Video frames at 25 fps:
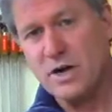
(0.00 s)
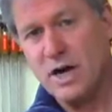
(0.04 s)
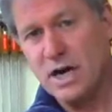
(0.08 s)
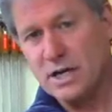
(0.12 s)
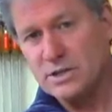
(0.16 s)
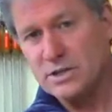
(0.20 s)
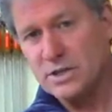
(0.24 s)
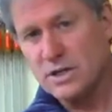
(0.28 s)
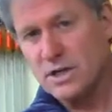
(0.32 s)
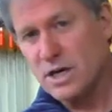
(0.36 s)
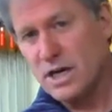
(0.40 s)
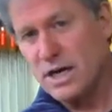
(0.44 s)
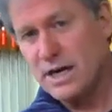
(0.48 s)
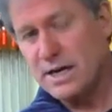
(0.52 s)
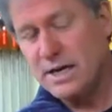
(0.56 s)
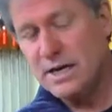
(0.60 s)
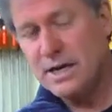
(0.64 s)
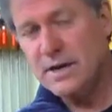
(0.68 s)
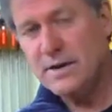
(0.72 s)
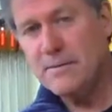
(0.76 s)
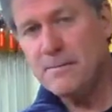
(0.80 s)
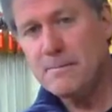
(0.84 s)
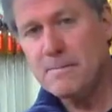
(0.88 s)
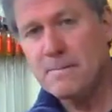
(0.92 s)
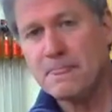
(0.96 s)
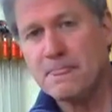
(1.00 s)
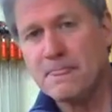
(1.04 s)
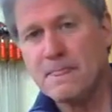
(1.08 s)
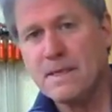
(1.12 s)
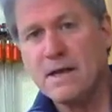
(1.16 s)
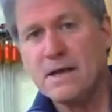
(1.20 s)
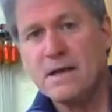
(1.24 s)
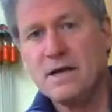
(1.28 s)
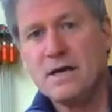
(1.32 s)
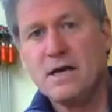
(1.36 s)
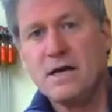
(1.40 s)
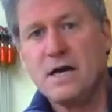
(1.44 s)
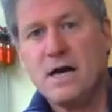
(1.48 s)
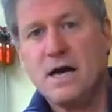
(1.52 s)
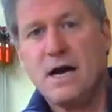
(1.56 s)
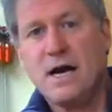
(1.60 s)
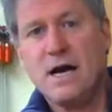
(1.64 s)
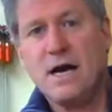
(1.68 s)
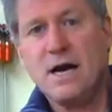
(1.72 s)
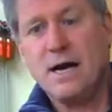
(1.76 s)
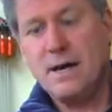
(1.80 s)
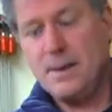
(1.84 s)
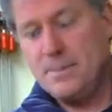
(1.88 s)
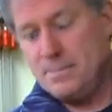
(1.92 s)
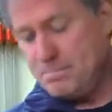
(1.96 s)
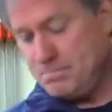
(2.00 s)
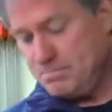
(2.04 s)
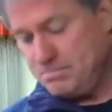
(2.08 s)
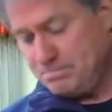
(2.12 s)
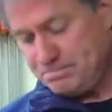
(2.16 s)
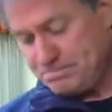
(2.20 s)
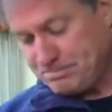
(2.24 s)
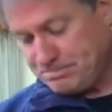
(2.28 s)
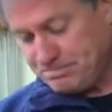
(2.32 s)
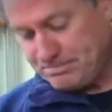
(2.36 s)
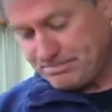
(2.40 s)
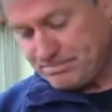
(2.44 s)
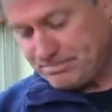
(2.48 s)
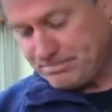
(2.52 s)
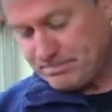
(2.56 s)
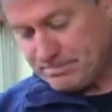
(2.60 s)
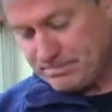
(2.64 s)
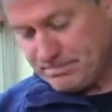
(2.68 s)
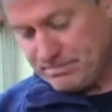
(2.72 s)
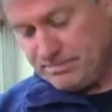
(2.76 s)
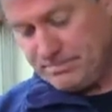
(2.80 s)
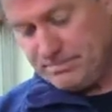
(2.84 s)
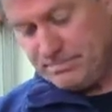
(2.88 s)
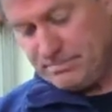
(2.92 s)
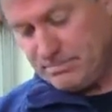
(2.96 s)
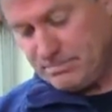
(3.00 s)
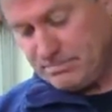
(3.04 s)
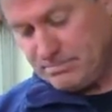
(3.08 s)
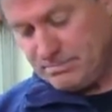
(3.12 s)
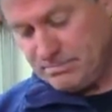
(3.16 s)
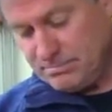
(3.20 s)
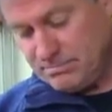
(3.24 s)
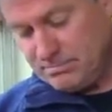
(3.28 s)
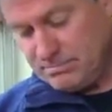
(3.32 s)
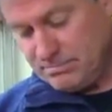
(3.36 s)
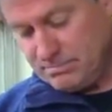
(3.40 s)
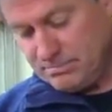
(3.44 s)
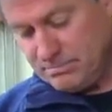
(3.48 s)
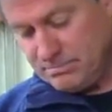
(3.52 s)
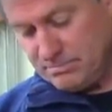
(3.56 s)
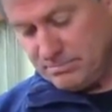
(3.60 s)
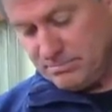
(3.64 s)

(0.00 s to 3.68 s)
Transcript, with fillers: an octagon. Um, I don't know. Just...